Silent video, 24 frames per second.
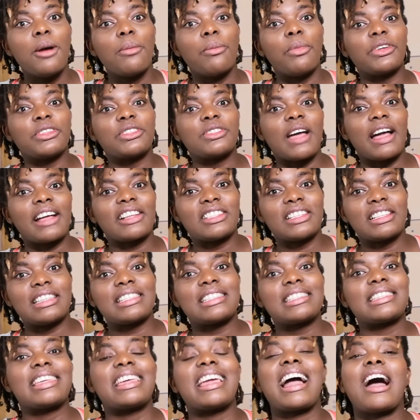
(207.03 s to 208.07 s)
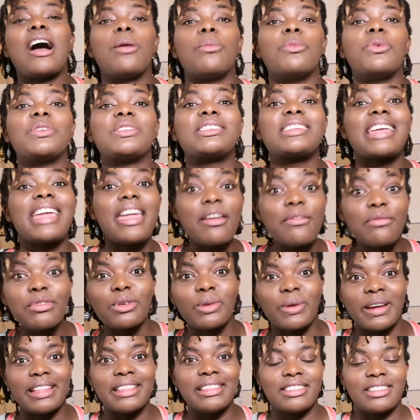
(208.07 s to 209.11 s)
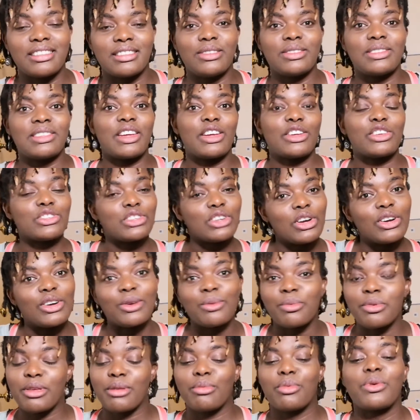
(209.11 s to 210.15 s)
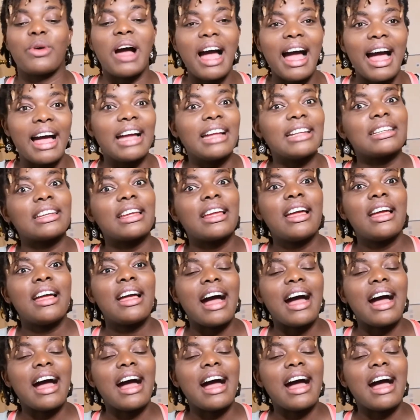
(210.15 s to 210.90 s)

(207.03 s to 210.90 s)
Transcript: but to actually see how much influence those external people had,